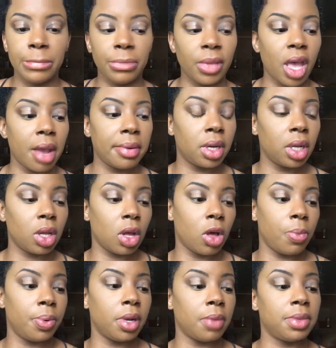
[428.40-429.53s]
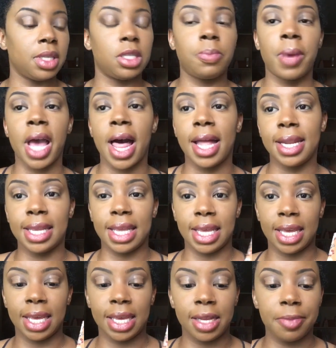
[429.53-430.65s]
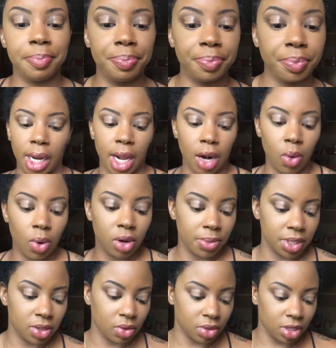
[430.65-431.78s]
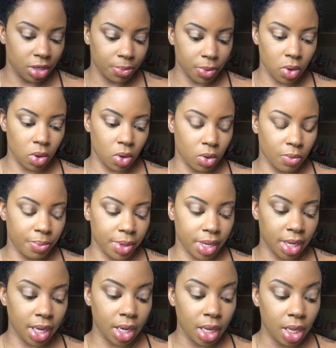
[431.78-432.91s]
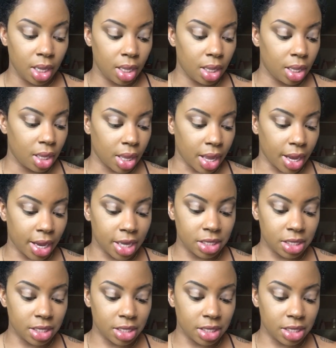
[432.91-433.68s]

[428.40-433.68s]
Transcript: now I'm going to open up this palette again. I don't want to be so typical, but I